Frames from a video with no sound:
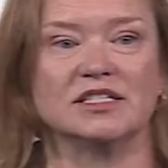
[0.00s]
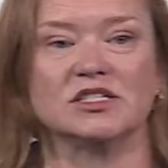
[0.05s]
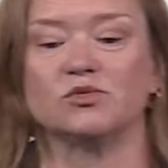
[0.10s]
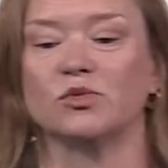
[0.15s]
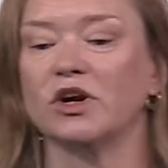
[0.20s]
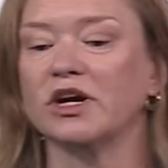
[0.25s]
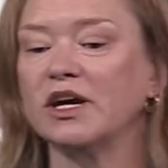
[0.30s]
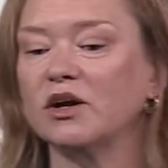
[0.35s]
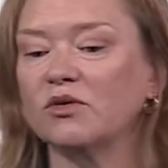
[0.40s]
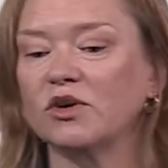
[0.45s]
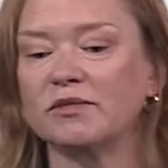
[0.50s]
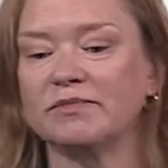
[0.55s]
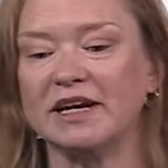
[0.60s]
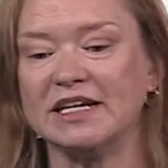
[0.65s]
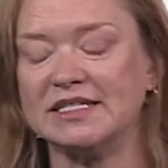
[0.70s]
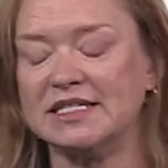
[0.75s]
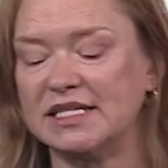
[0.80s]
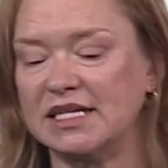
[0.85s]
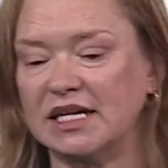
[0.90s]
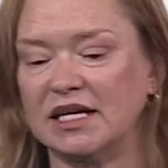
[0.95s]
is working with my
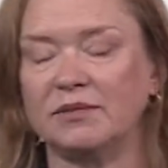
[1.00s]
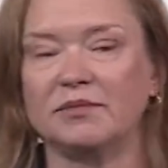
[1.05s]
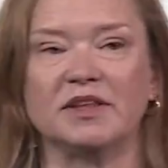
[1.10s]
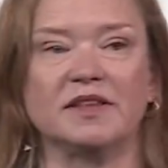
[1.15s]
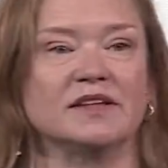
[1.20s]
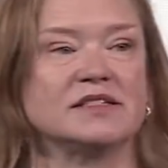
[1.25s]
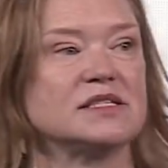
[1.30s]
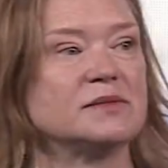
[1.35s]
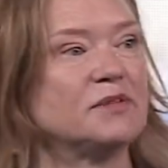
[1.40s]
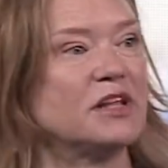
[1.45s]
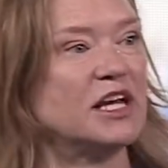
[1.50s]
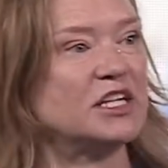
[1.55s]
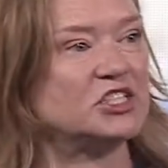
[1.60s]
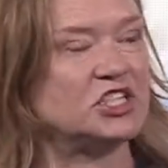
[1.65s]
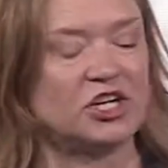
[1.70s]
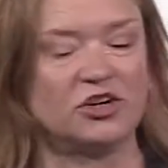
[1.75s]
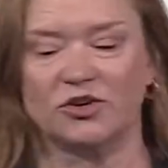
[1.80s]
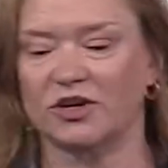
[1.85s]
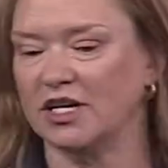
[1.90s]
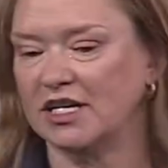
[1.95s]
team in the supply
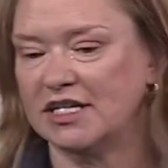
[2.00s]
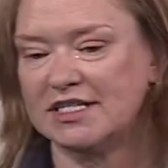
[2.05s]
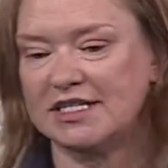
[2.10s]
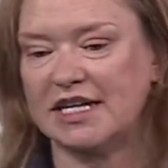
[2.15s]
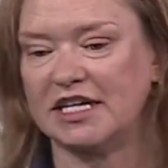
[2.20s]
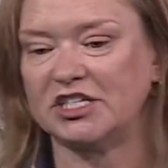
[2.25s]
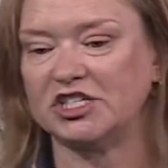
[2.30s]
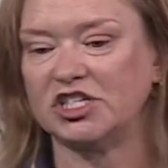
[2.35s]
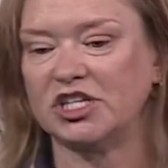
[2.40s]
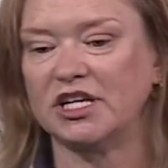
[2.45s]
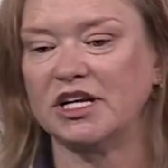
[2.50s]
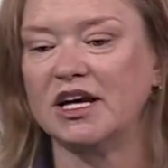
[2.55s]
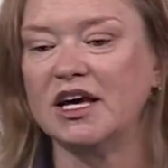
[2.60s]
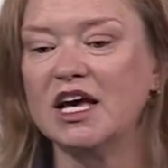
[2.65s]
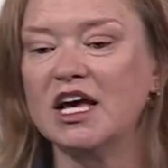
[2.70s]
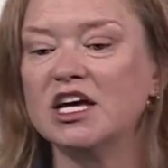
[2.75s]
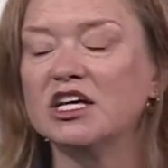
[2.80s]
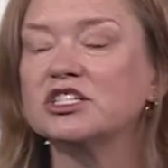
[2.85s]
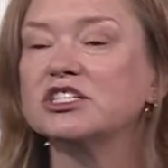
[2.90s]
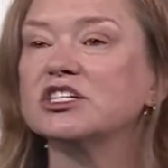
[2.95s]
chain organization
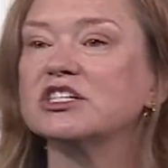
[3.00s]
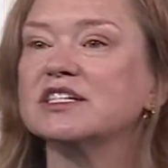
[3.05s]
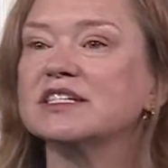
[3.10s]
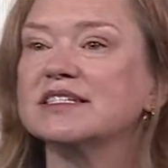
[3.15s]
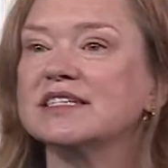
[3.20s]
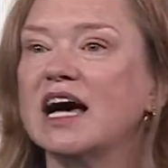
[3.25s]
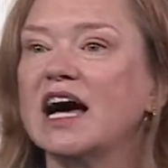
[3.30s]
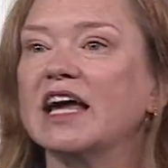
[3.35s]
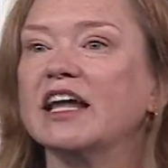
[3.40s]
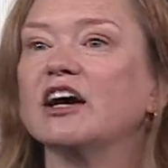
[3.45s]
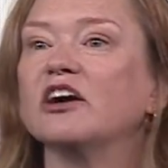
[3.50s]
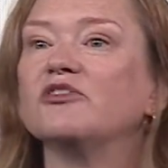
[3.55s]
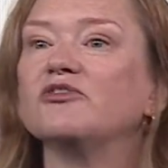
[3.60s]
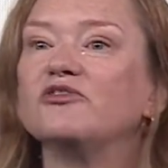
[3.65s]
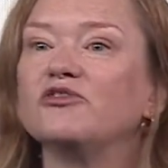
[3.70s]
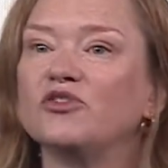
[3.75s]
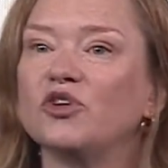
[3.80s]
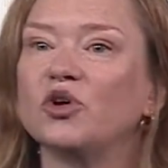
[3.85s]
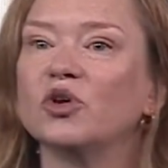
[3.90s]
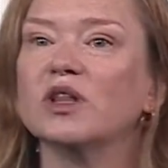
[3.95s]
to design a
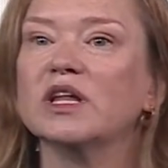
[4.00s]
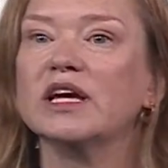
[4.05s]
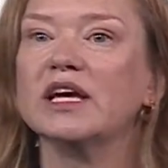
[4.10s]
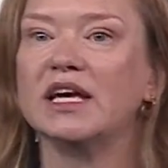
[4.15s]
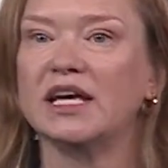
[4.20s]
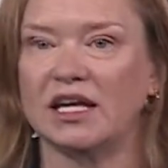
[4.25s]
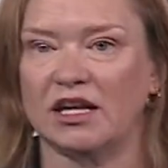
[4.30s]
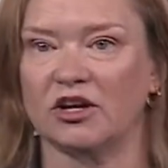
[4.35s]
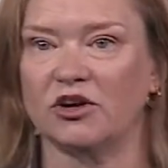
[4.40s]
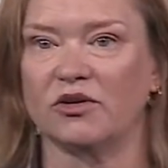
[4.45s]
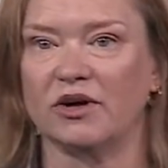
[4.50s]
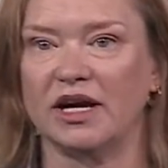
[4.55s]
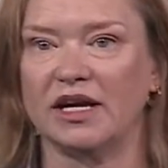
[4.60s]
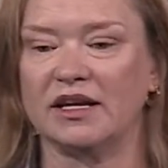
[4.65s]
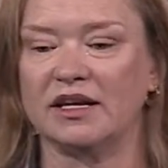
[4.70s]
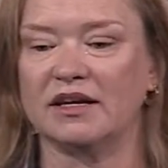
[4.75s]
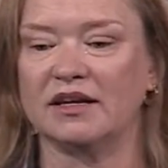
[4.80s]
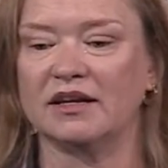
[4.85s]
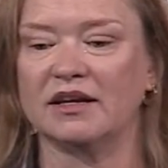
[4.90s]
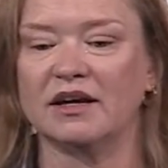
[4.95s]
fully
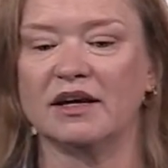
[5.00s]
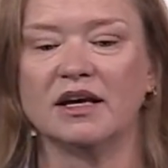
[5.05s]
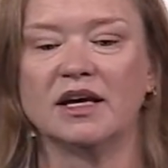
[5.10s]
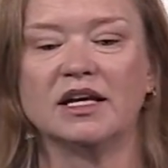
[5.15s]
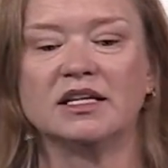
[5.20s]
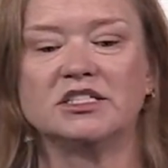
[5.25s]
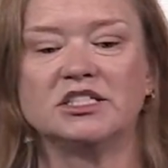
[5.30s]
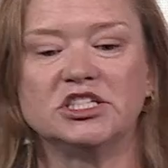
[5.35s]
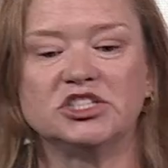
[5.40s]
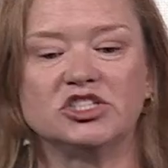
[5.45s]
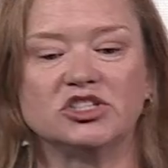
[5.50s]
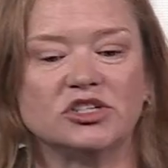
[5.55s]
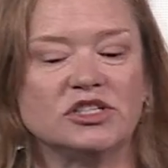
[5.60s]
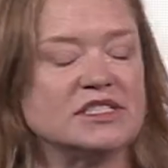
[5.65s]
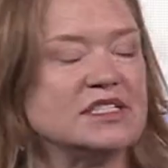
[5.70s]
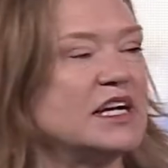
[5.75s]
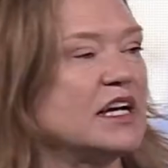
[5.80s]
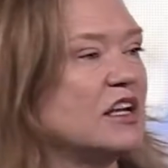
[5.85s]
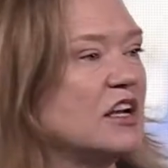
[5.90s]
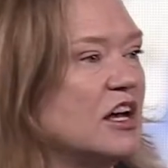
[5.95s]
integrated digital
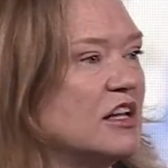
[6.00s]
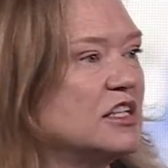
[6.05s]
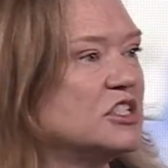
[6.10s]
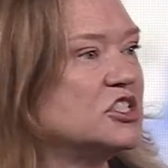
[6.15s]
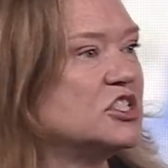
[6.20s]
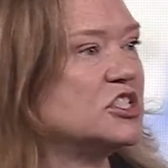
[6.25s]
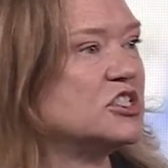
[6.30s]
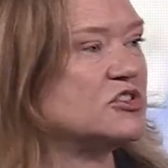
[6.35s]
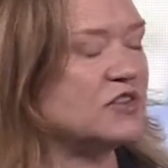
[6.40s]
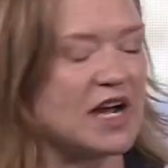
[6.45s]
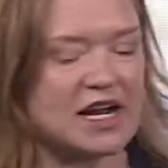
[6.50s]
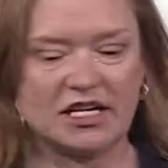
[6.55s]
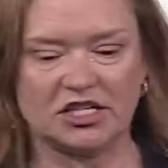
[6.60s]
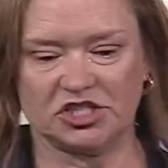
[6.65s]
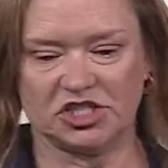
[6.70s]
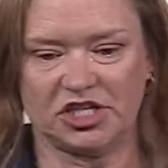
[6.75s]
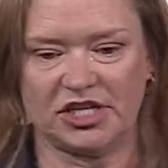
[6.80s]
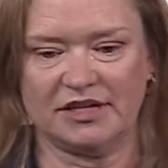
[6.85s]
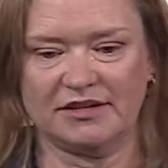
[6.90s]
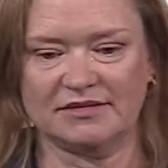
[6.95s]
and technology
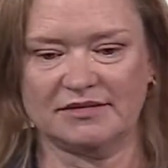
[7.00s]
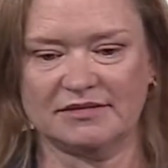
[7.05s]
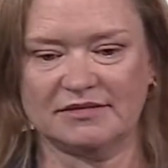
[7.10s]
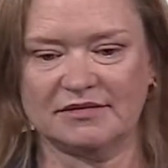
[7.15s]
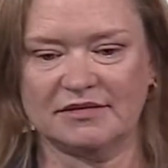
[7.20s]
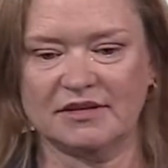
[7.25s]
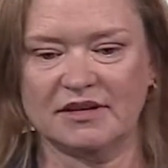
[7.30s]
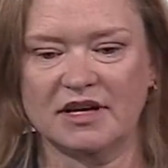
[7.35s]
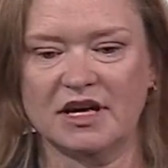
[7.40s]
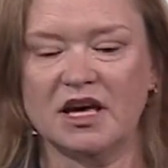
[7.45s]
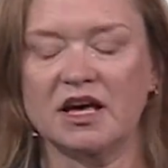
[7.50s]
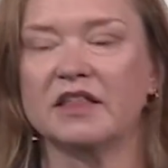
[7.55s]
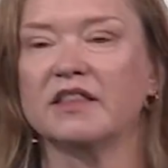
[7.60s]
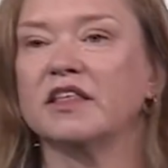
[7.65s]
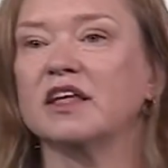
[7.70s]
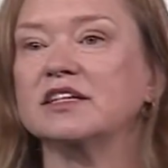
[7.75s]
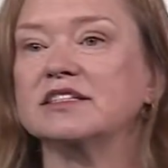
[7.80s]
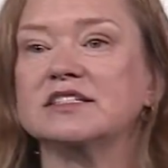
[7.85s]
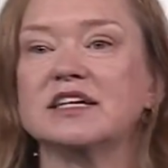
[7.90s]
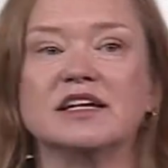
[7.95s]
strategy
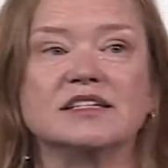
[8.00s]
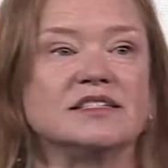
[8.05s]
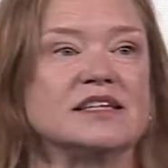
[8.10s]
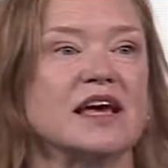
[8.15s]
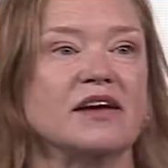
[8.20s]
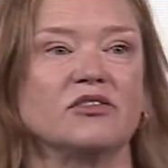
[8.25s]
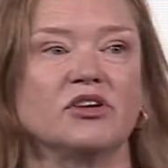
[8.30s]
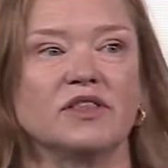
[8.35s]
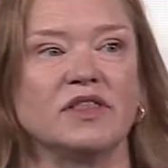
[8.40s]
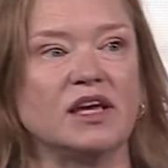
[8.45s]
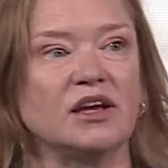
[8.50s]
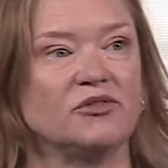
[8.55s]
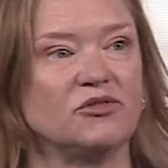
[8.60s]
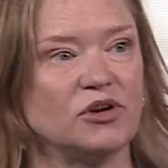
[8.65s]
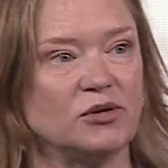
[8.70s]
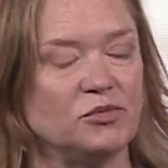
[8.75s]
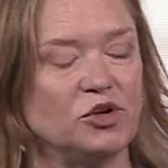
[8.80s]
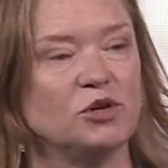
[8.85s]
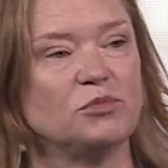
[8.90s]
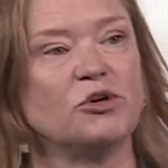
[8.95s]
that does everything
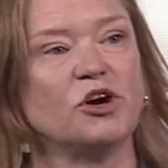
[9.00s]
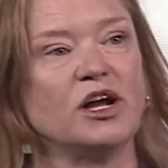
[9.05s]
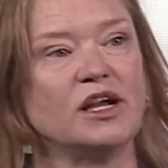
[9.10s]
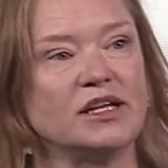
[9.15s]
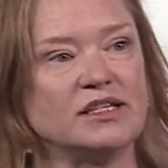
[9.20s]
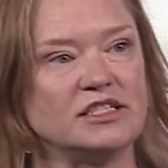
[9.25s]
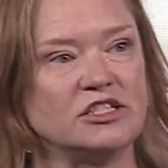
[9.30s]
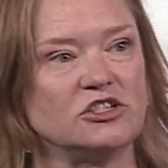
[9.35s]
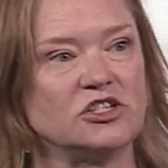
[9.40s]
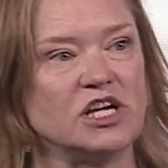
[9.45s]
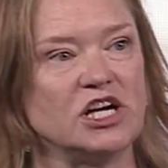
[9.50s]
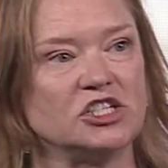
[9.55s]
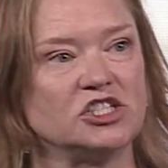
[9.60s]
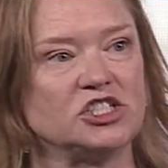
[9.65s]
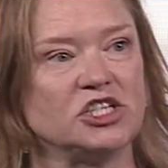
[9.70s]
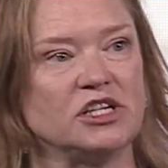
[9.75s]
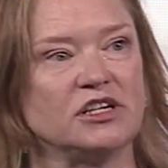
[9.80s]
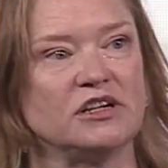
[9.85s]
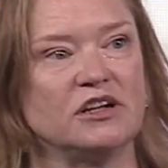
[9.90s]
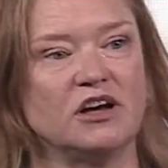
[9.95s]
from new product
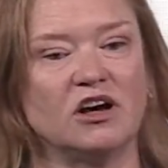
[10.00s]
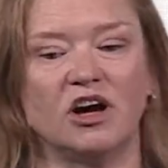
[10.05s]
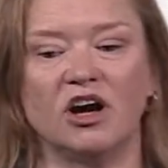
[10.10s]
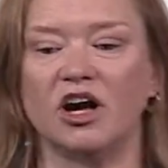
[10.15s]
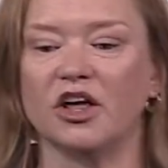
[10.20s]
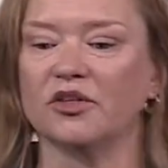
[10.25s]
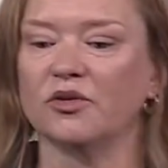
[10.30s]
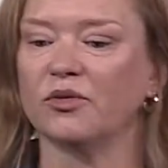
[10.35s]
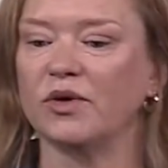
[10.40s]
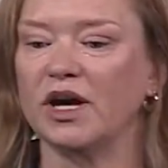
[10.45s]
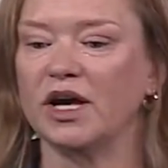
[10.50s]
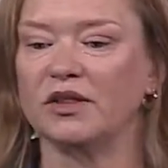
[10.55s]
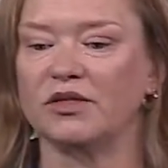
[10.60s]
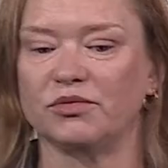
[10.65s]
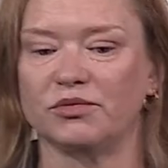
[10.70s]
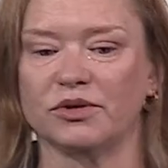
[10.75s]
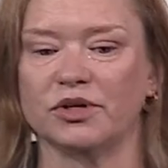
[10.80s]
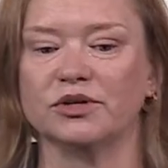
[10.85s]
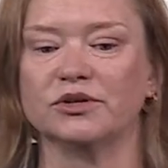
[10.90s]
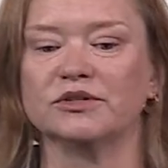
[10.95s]
introduction all the way
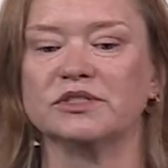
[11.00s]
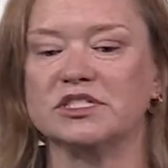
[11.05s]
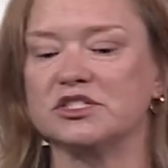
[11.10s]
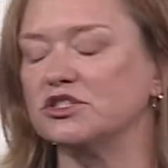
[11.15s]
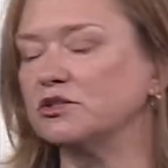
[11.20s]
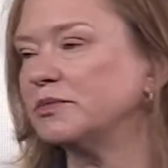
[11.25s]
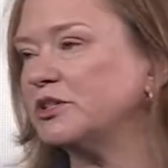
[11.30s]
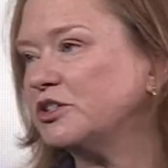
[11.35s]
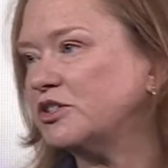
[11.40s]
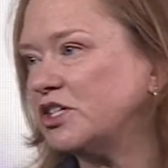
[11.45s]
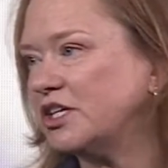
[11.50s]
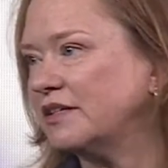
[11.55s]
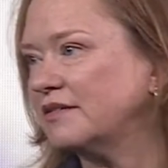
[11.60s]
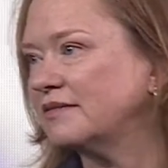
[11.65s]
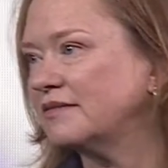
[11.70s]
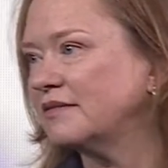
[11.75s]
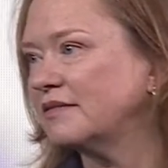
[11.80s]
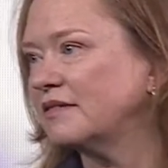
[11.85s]
through distribution